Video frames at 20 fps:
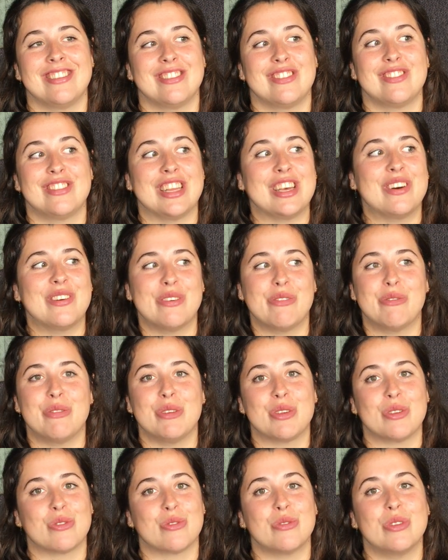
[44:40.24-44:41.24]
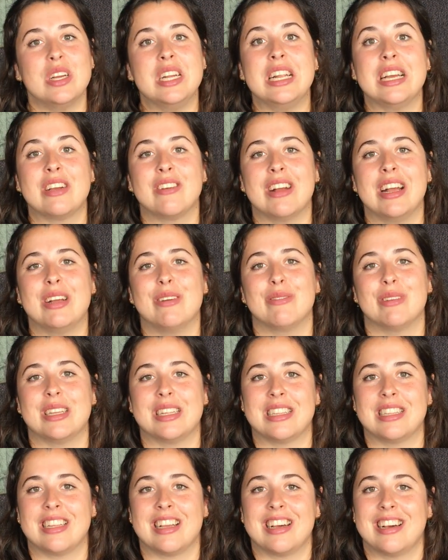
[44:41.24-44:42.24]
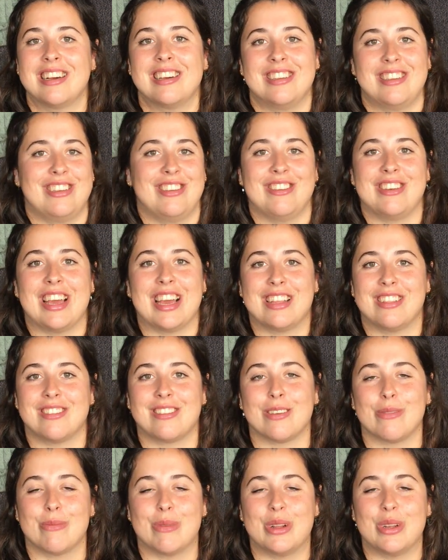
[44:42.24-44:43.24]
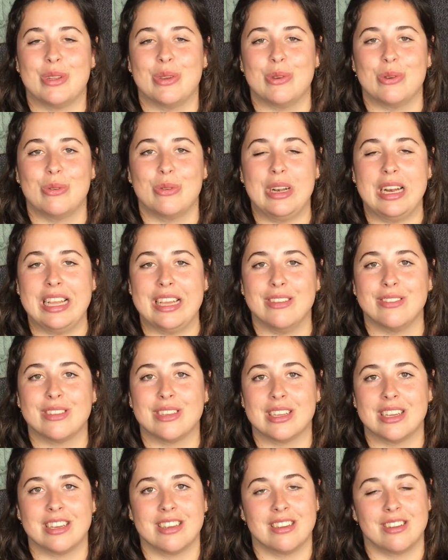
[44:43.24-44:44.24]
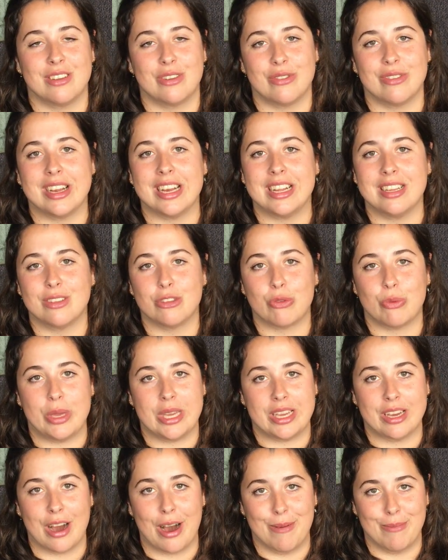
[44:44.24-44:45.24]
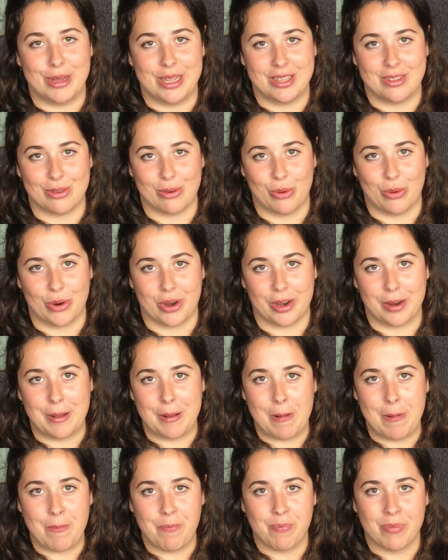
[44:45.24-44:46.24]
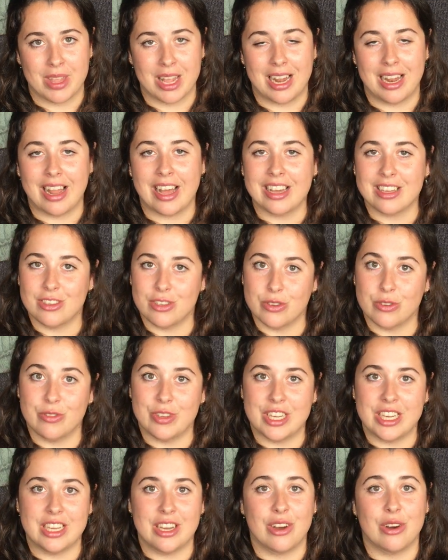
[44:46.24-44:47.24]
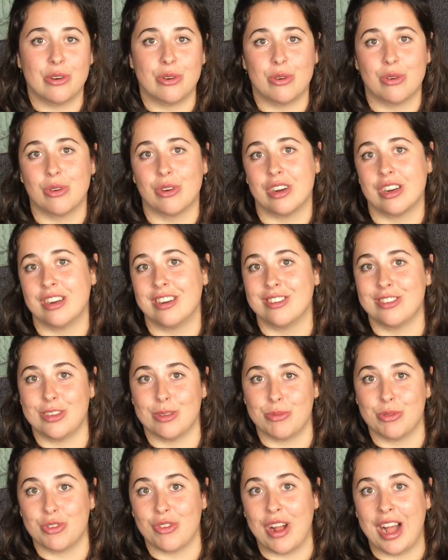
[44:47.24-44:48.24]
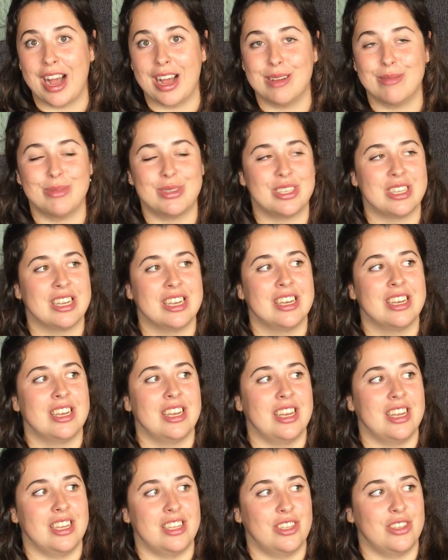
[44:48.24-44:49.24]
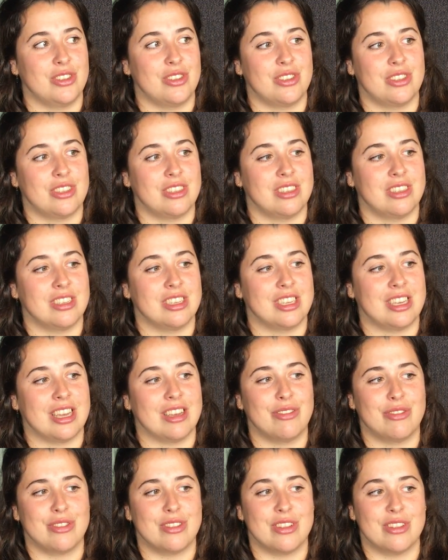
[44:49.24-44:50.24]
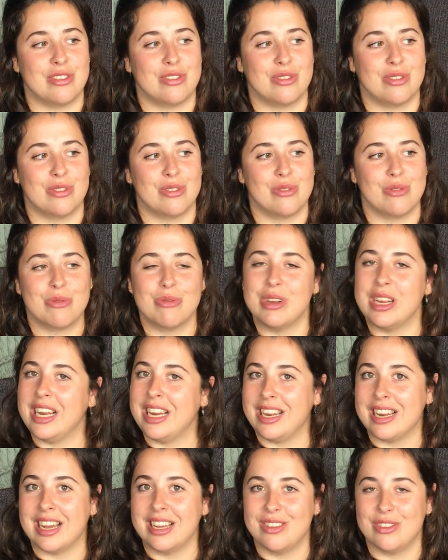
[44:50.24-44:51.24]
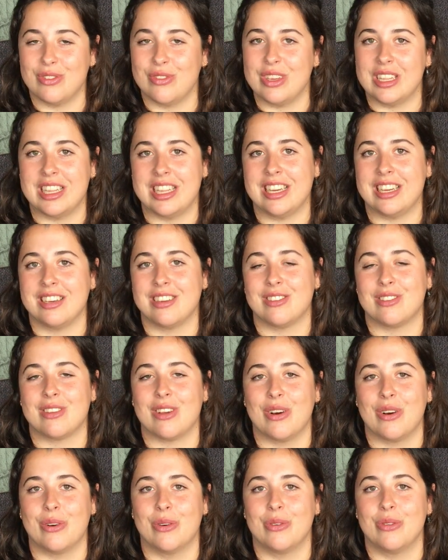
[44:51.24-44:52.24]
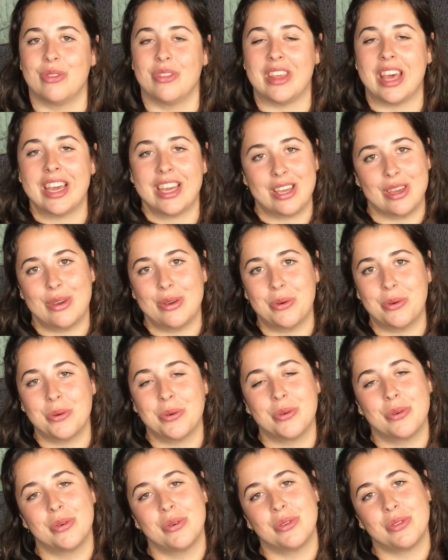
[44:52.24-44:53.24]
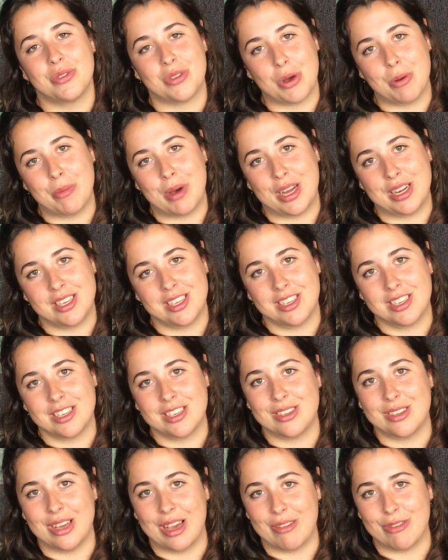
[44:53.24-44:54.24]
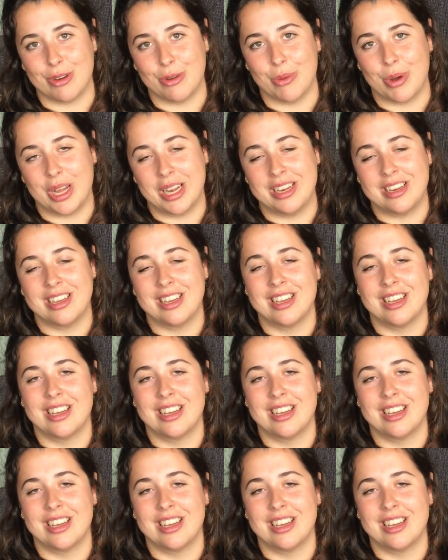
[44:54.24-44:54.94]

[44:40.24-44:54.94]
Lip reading: Still, it feels really great when you get someone who leaves a really sweet comment or likes your video or subscribes. It just gives this really nice feeling. So thank you. so much to everyone